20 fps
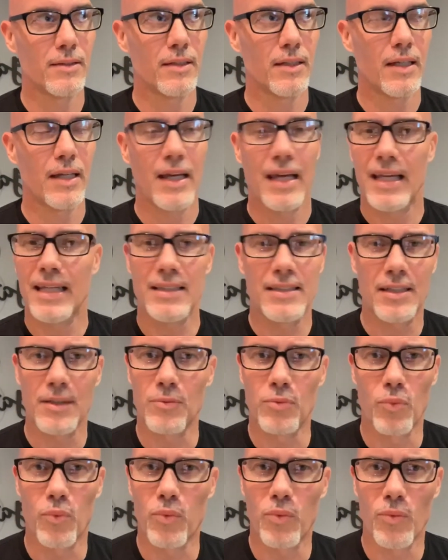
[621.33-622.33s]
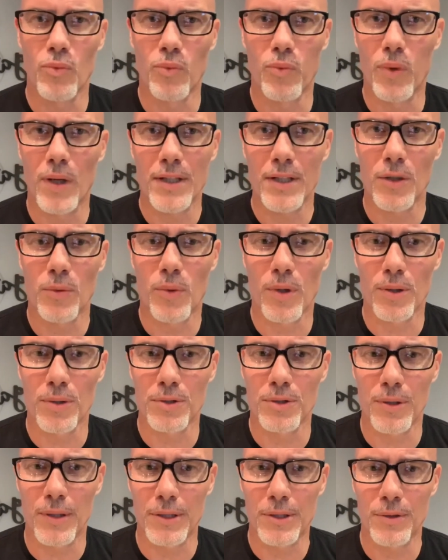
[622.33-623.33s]
he said, What in the world
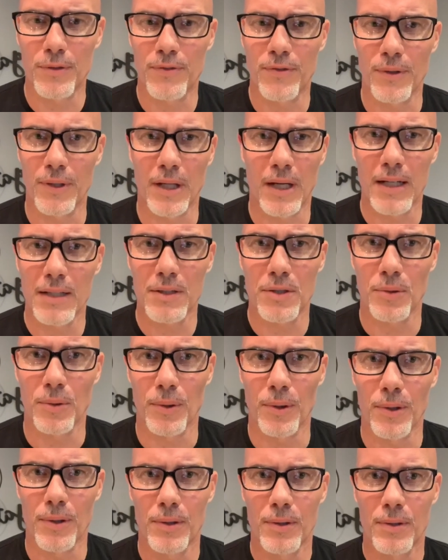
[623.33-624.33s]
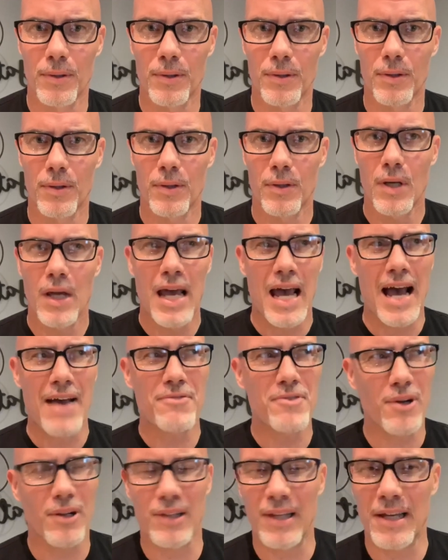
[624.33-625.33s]
do I do for an encore?
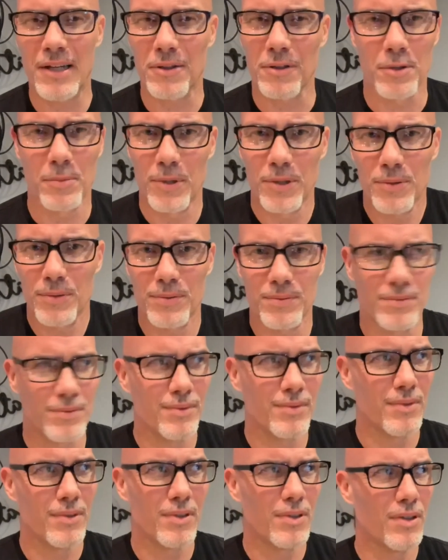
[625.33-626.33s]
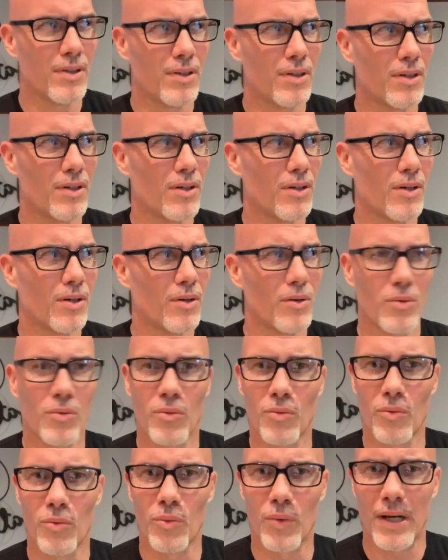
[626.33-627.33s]
After I land on the moon,
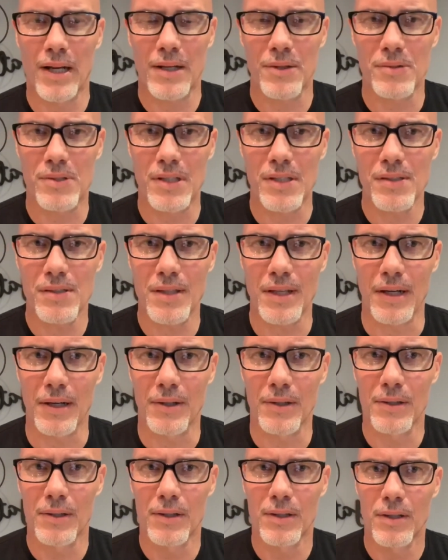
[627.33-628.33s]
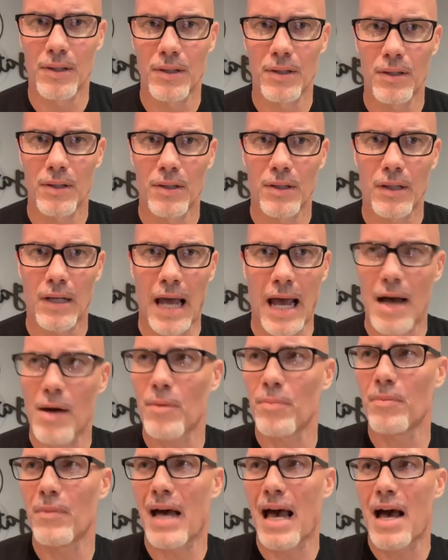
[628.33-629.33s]
what else is there? How,
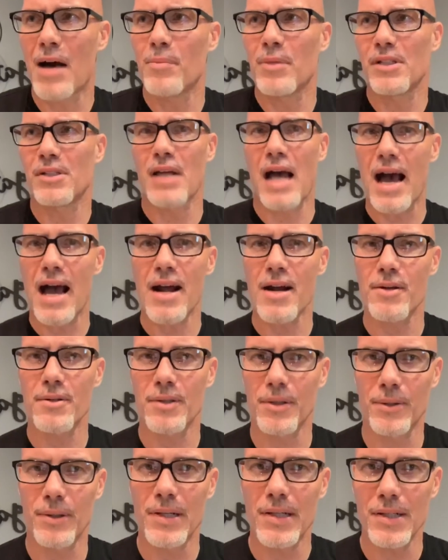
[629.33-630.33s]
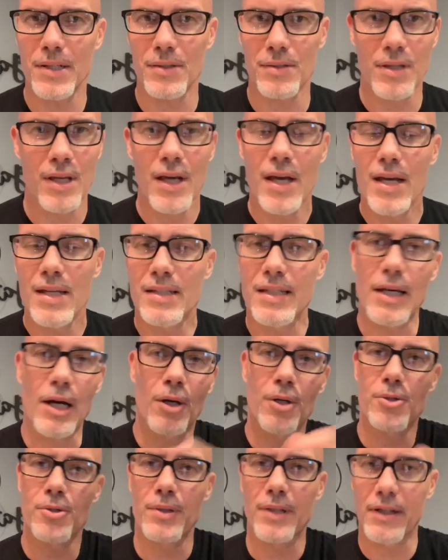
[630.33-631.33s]
how much higher there is? See,
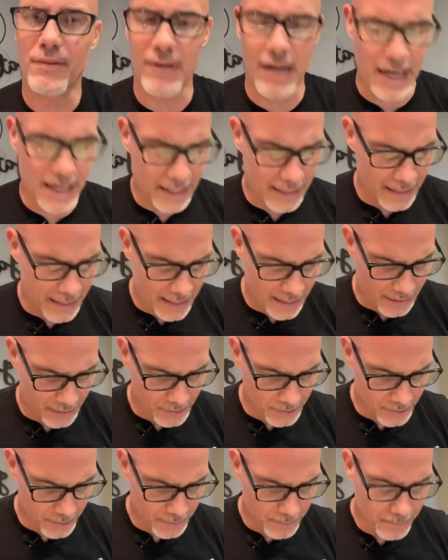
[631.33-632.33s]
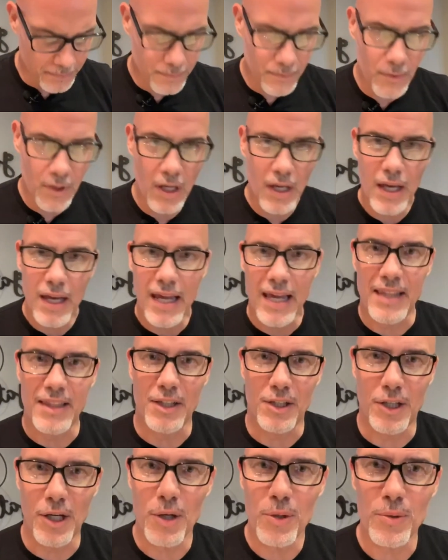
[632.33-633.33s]
Aldrin never had a next. And the
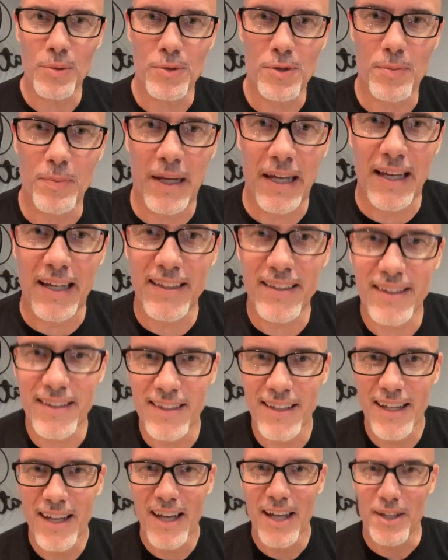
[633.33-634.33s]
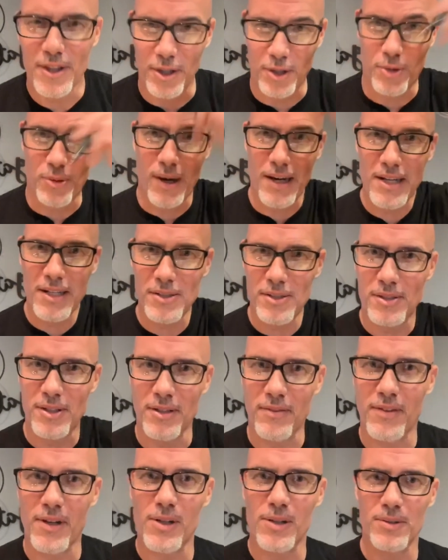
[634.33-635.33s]
goats, man, the greatest
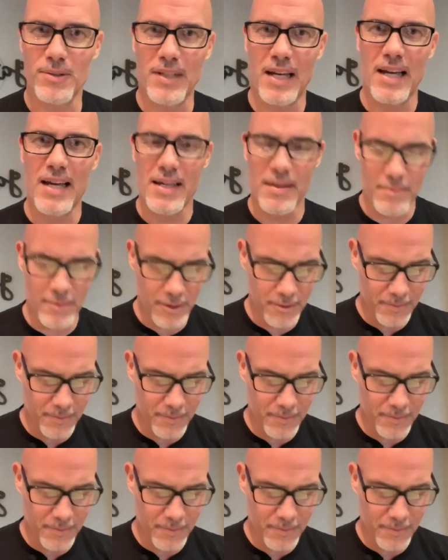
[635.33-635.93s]
of all times,